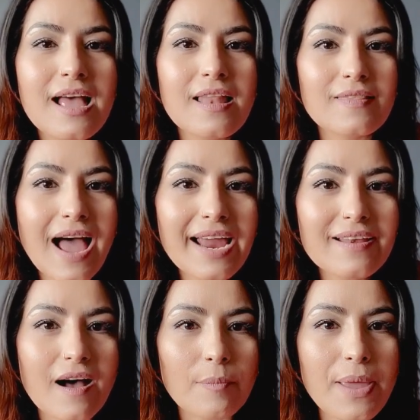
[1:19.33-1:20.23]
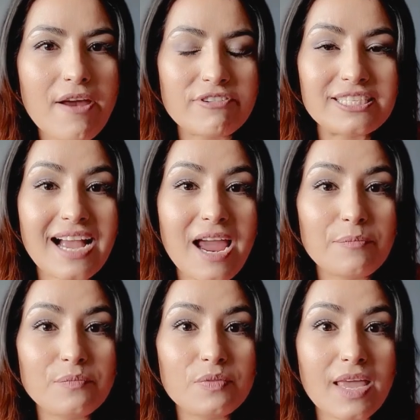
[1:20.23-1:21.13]
lineup every
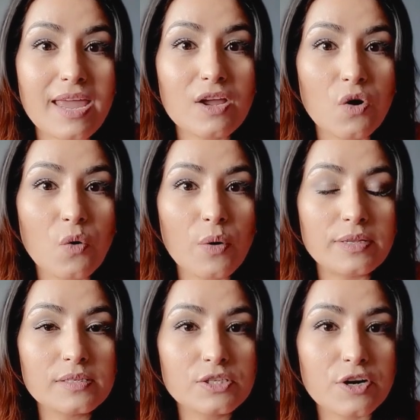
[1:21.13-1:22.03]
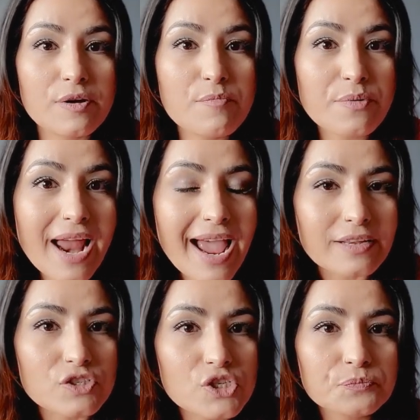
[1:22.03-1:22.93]
time they go in certain
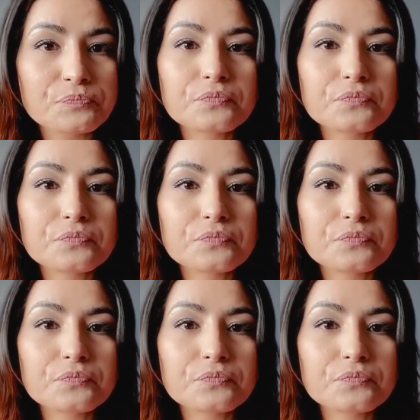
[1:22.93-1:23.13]
branch.